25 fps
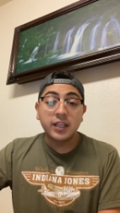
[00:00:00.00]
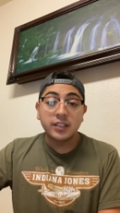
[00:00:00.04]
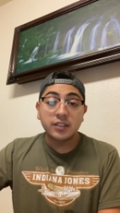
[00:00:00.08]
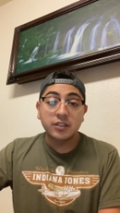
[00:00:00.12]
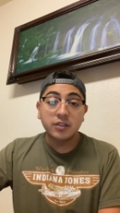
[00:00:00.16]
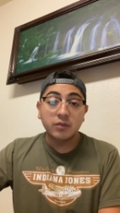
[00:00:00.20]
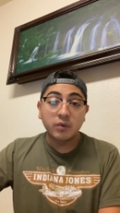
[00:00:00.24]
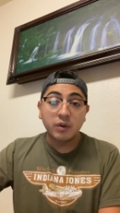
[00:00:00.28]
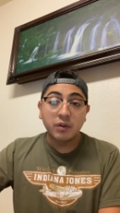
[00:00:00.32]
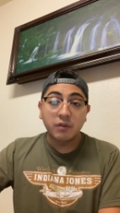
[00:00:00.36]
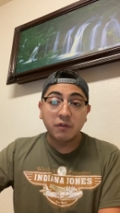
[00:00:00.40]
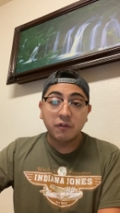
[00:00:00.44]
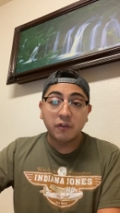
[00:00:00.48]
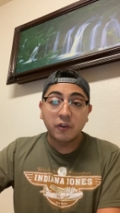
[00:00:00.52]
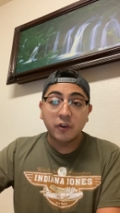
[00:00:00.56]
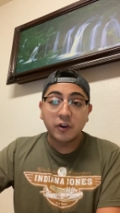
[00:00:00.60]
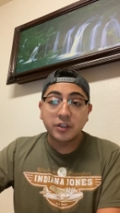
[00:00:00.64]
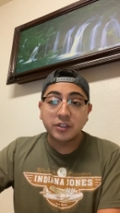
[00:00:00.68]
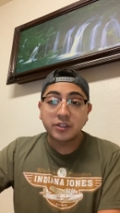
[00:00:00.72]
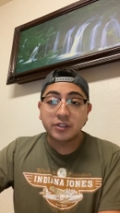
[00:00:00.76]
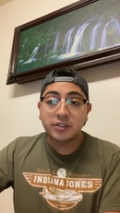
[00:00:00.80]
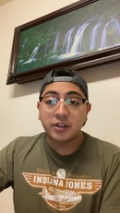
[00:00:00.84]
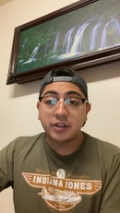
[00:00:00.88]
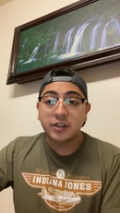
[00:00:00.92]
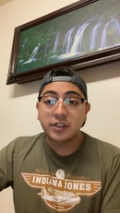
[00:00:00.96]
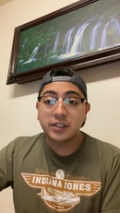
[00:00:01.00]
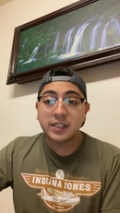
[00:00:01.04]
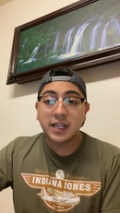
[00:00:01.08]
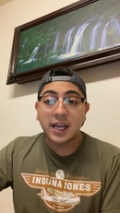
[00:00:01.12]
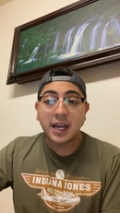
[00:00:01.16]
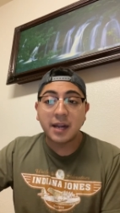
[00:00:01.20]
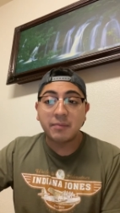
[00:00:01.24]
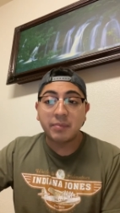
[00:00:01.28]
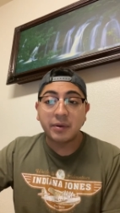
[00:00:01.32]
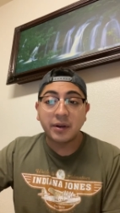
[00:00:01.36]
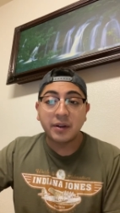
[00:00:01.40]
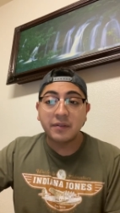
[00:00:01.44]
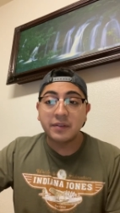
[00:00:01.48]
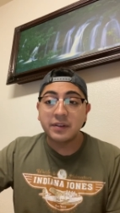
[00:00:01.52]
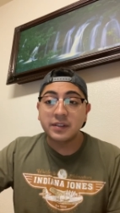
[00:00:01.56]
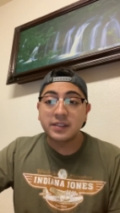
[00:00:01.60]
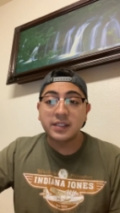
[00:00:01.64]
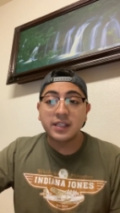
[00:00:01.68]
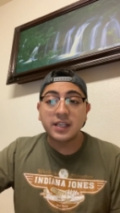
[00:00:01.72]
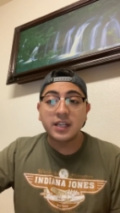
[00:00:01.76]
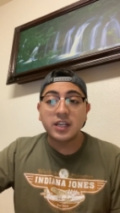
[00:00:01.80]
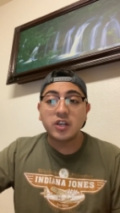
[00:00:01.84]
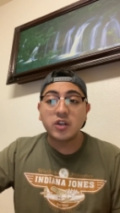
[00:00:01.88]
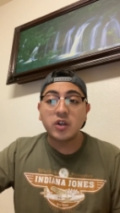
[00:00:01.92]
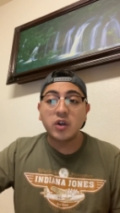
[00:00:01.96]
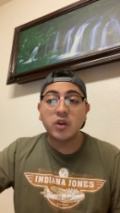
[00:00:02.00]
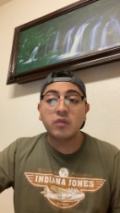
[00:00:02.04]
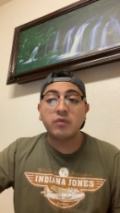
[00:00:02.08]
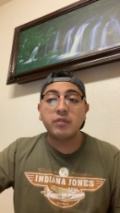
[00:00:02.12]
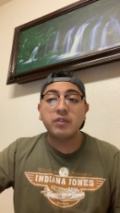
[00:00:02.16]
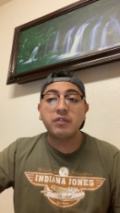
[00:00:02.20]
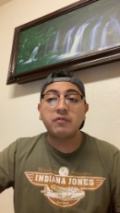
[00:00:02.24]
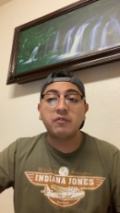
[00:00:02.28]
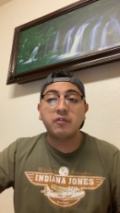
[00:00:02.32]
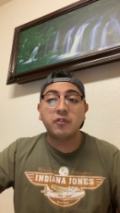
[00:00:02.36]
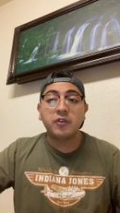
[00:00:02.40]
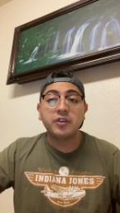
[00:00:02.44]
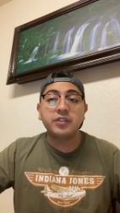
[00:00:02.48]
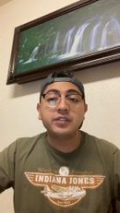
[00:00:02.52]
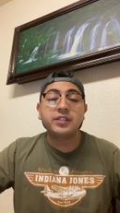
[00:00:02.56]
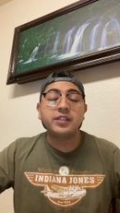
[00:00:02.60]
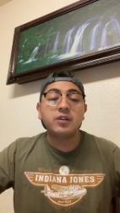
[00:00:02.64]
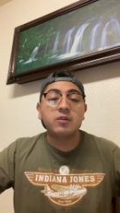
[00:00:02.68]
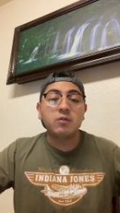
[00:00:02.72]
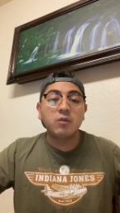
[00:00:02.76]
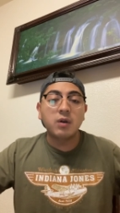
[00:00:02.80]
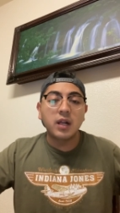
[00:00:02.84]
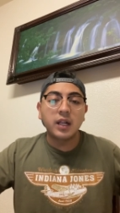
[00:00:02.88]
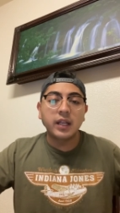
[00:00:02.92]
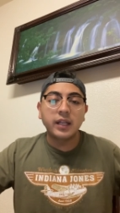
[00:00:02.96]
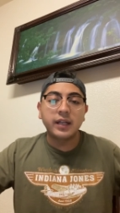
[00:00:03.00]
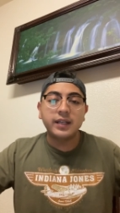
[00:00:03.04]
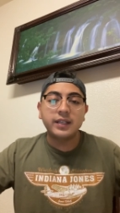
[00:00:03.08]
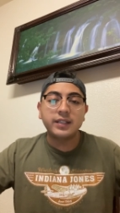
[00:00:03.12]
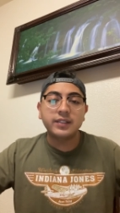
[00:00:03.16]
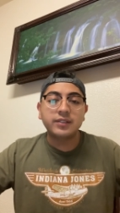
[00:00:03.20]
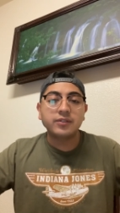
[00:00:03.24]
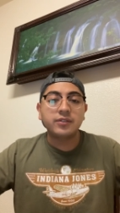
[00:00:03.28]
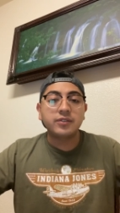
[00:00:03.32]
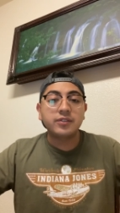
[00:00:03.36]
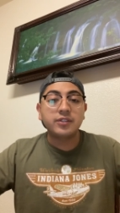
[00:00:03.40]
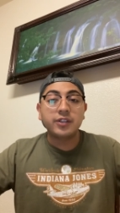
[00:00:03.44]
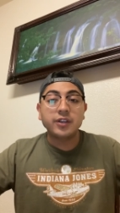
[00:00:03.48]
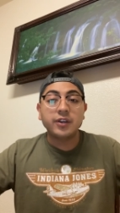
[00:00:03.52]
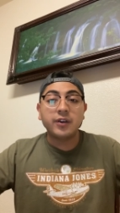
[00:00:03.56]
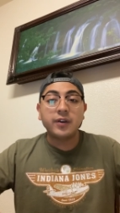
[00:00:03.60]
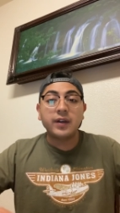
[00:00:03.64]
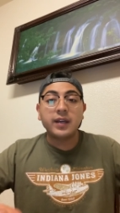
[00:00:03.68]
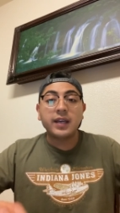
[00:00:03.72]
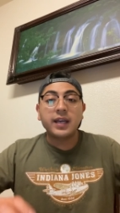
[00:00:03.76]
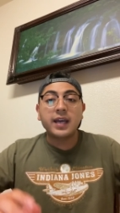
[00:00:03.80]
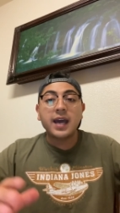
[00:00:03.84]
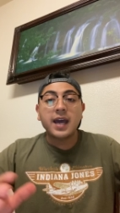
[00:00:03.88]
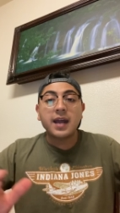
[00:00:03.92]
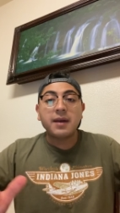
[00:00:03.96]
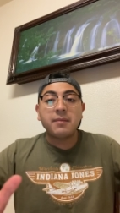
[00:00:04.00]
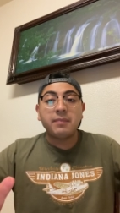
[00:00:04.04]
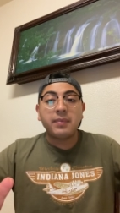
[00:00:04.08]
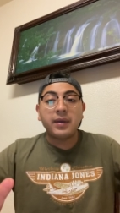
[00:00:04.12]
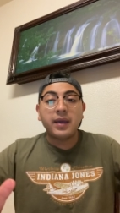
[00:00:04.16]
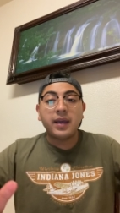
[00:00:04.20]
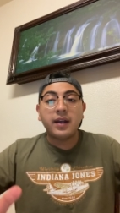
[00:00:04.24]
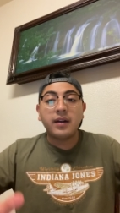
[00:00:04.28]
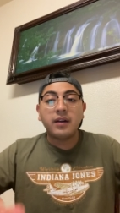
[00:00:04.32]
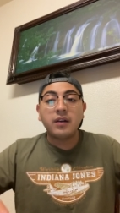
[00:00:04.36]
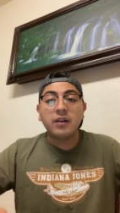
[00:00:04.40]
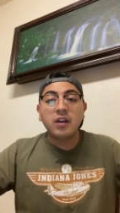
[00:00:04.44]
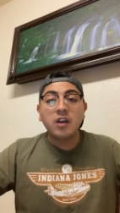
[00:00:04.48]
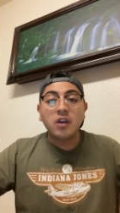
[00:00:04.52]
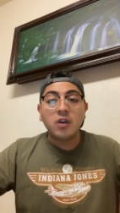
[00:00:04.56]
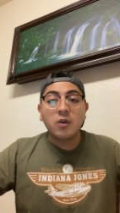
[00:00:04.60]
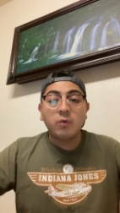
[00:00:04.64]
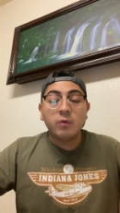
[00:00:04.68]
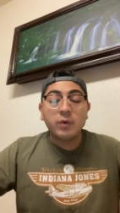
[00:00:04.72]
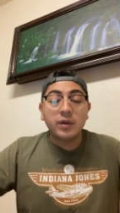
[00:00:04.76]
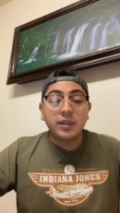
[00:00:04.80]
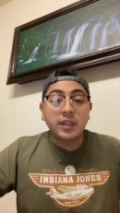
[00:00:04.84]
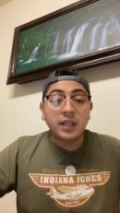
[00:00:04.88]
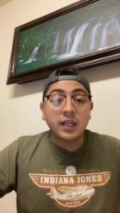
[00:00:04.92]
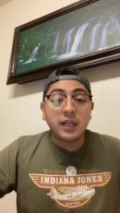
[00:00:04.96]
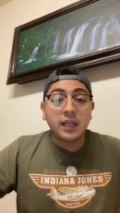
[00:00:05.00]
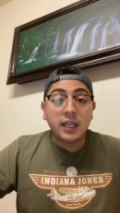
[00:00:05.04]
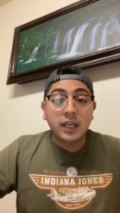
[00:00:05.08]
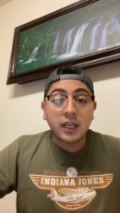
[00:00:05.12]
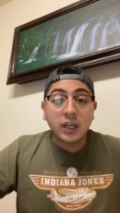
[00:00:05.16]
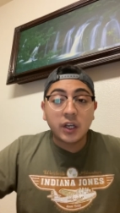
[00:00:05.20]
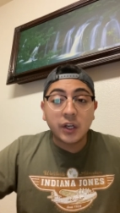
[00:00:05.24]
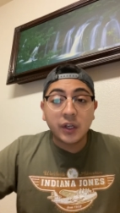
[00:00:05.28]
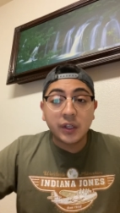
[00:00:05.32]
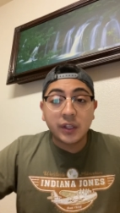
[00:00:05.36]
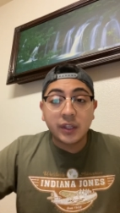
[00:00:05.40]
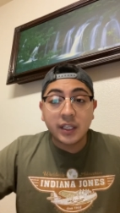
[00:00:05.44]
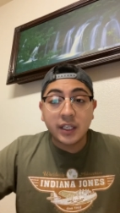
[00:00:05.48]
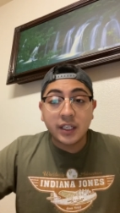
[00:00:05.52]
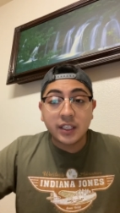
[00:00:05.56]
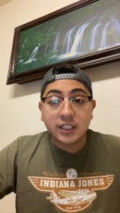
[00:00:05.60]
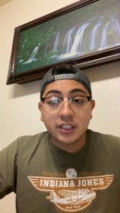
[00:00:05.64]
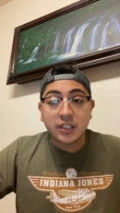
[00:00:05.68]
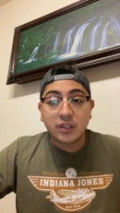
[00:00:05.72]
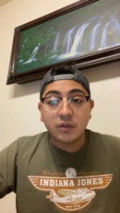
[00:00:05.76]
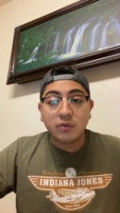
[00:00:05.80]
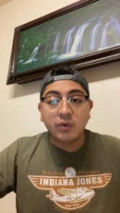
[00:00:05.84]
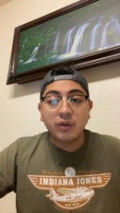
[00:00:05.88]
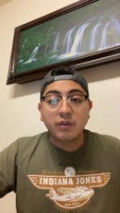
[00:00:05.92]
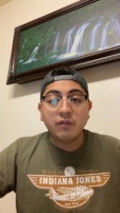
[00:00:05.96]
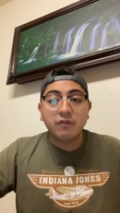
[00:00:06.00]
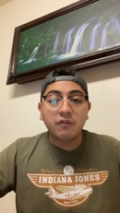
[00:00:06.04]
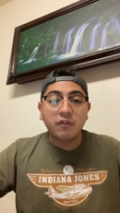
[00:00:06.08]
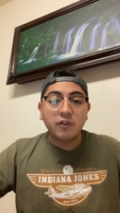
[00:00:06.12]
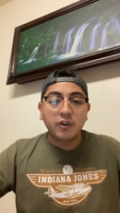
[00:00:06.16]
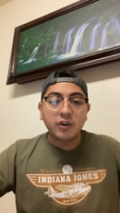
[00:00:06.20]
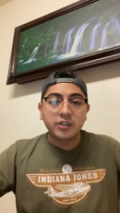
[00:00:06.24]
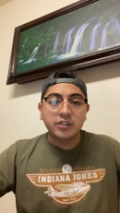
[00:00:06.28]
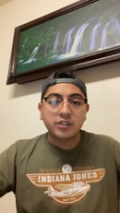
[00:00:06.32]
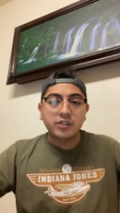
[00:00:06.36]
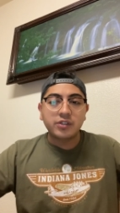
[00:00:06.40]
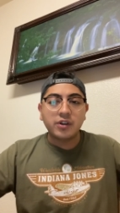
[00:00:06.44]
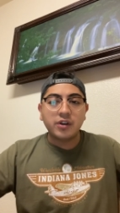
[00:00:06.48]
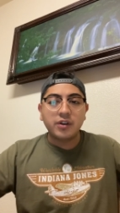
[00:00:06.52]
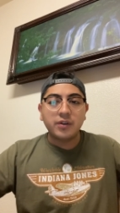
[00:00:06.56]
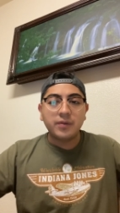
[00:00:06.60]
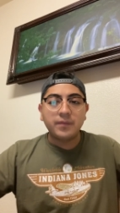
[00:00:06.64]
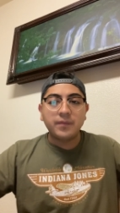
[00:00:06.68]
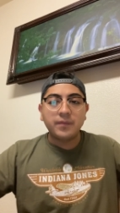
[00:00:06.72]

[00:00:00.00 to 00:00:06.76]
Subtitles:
reinforcers had previously no reinforcing qualities until it got paired with an unconditioned reinforcer.